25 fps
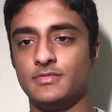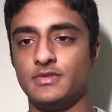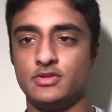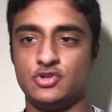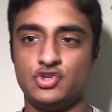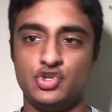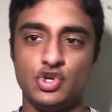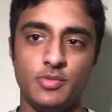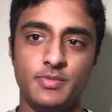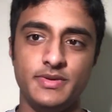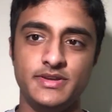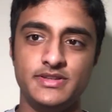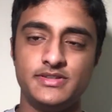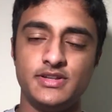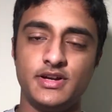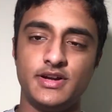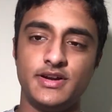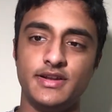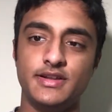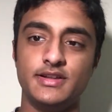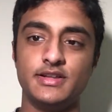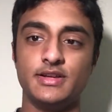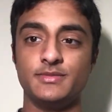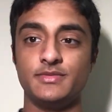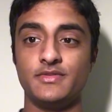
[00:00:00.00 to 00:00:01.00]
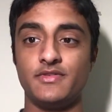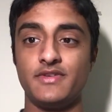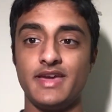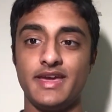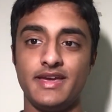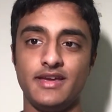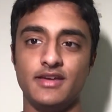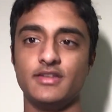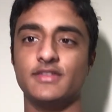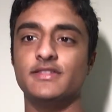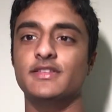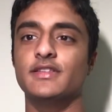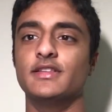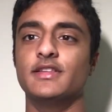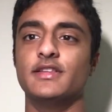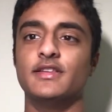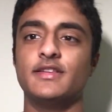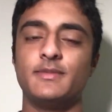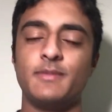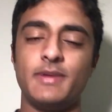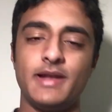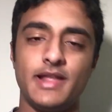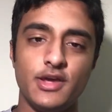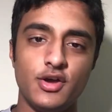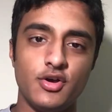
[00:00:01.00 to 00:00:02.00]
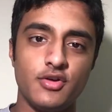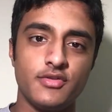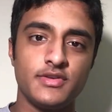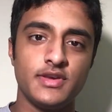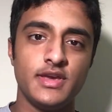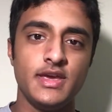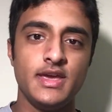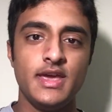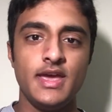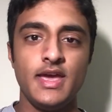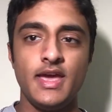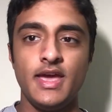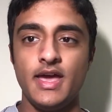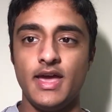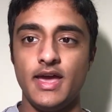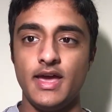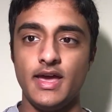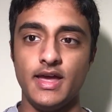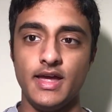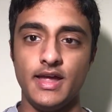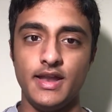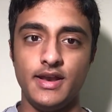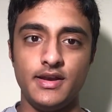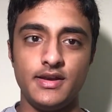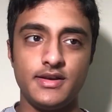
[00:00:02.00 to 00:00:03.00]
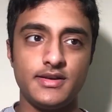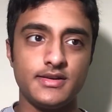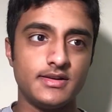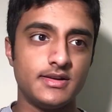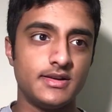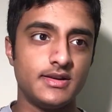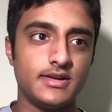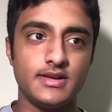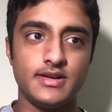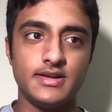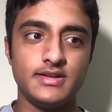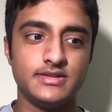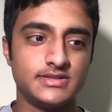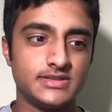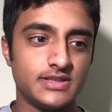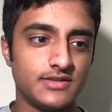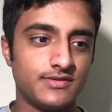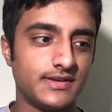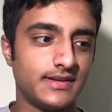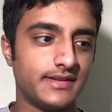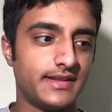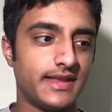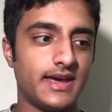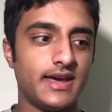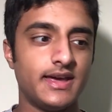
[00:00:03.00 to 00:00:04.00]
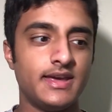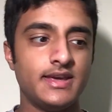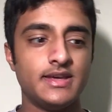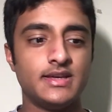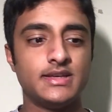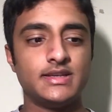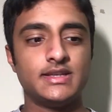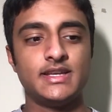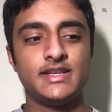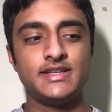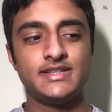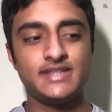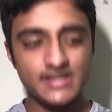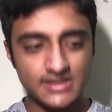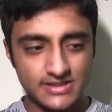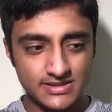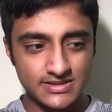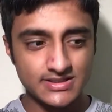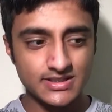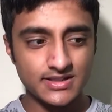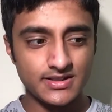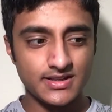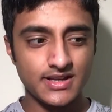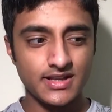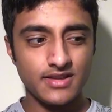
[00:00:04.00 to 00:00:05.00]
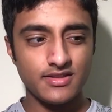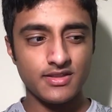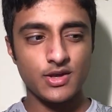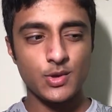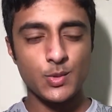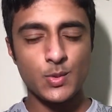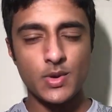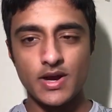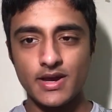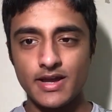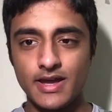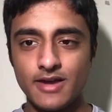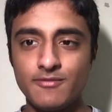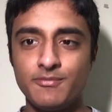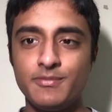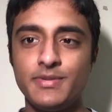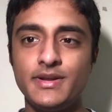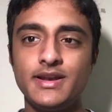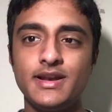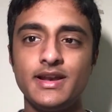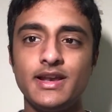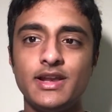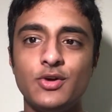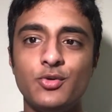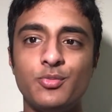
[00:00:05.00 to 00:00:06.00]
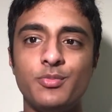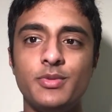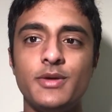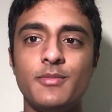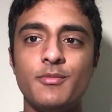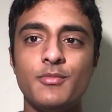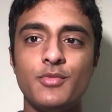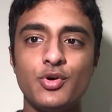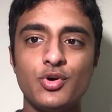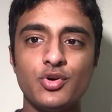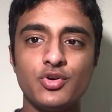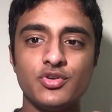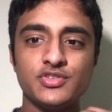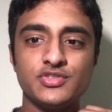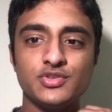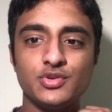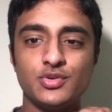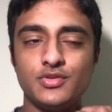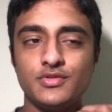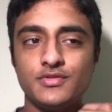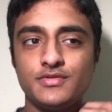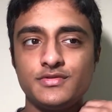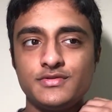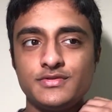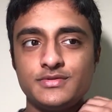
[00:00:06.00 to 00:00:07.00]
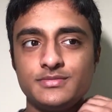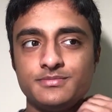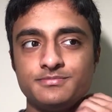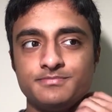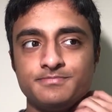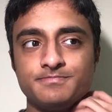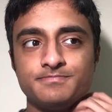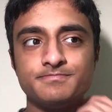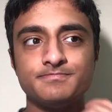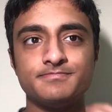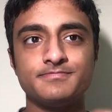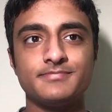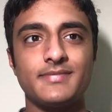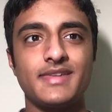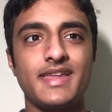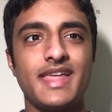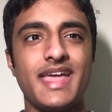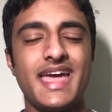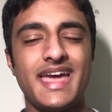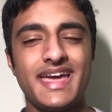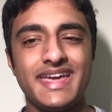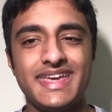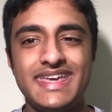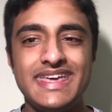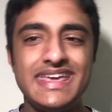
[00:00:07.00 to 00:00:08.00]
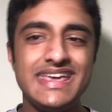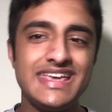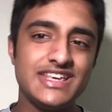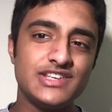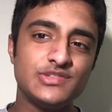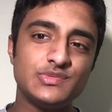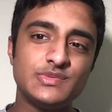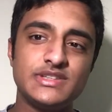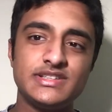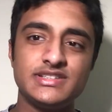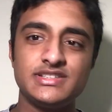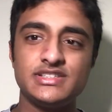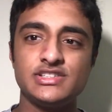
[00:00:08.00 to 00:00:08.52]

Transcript: Job he's done in terms of getting us into the playoffs and stuff like that. Since Sunday, though, I have been a little bit more sort of at ease with the